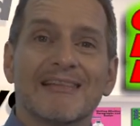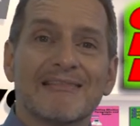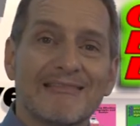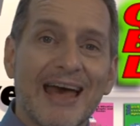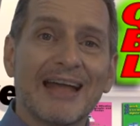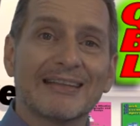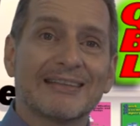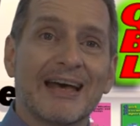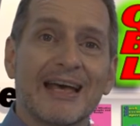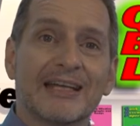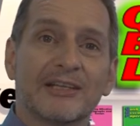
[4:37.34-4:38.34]
That
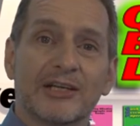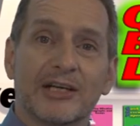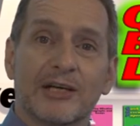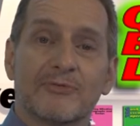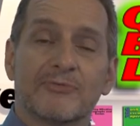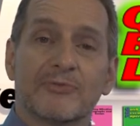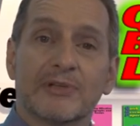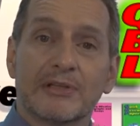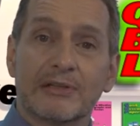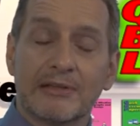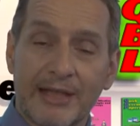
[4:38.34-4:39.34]
kind of
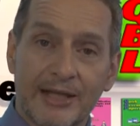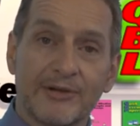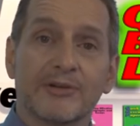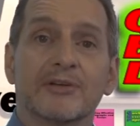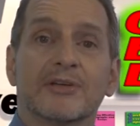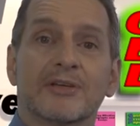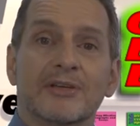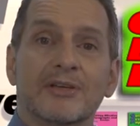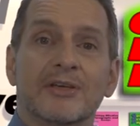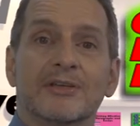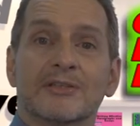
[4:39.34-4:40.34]
letter
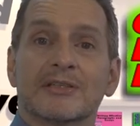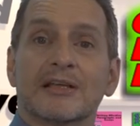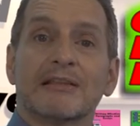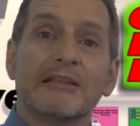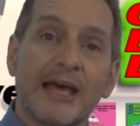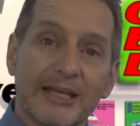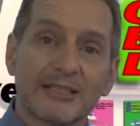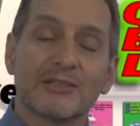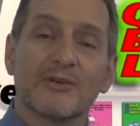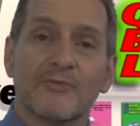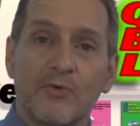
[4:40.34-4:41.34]
is
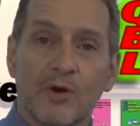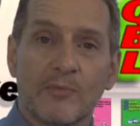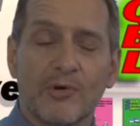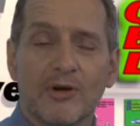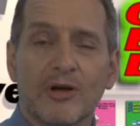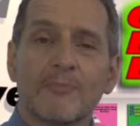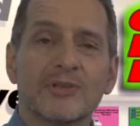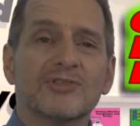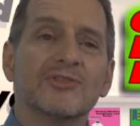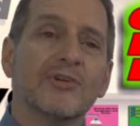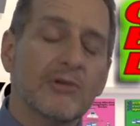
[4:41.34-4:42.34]
less formal.
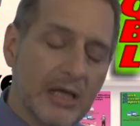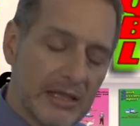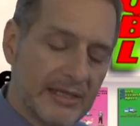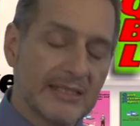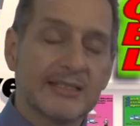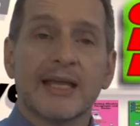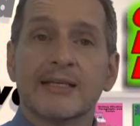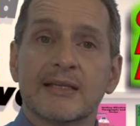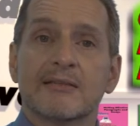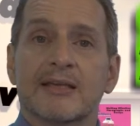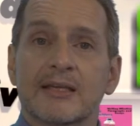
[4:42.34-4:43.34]
But you know, these
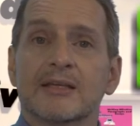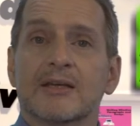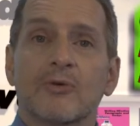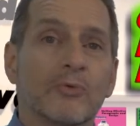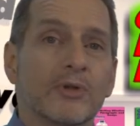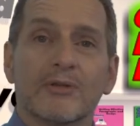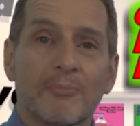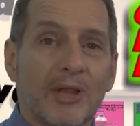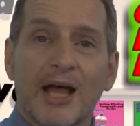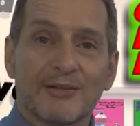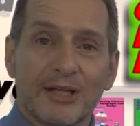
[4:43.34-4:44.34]
days I think
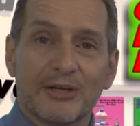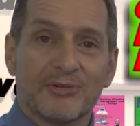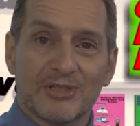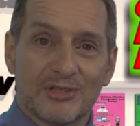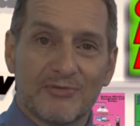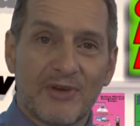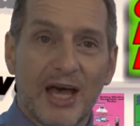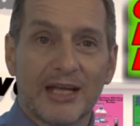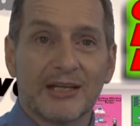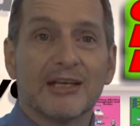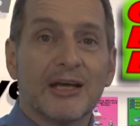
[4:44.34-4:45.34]
block letter is just
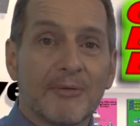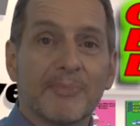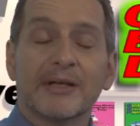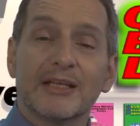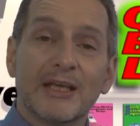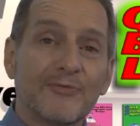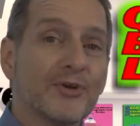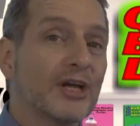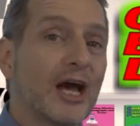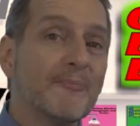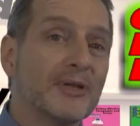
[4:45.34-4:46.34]
fine. But if your
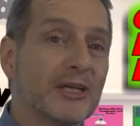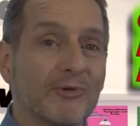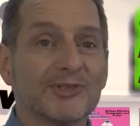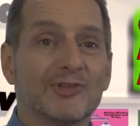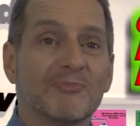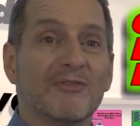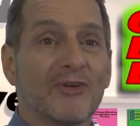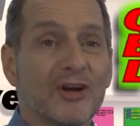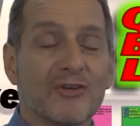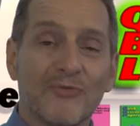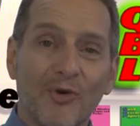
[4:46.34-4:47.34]
company wants you to be
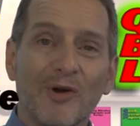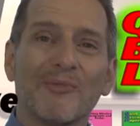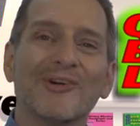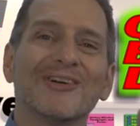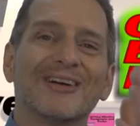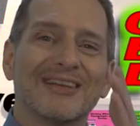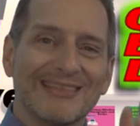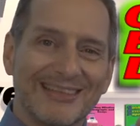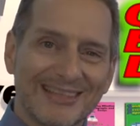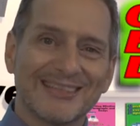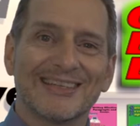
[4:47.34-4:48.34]
very formal,
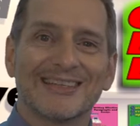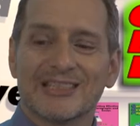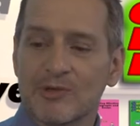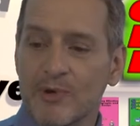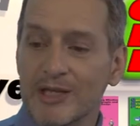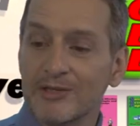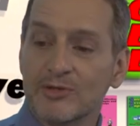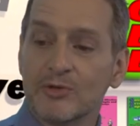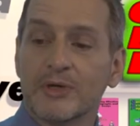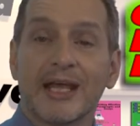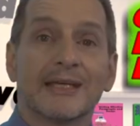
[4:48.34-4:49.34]
this is the way you
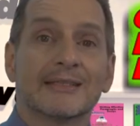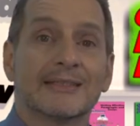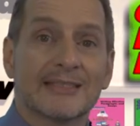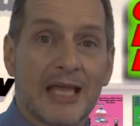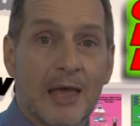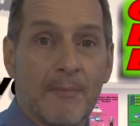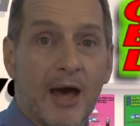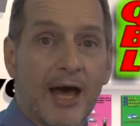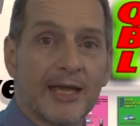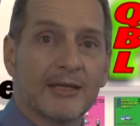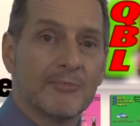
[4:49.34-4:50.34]
do it, a
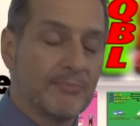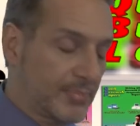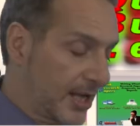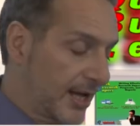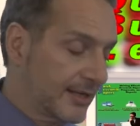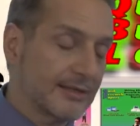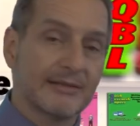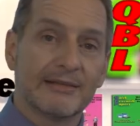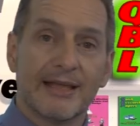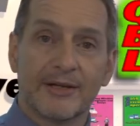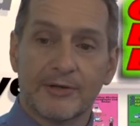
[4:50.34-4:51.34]
semi-block
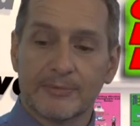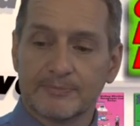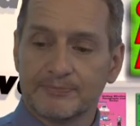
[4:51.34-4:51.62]
letter.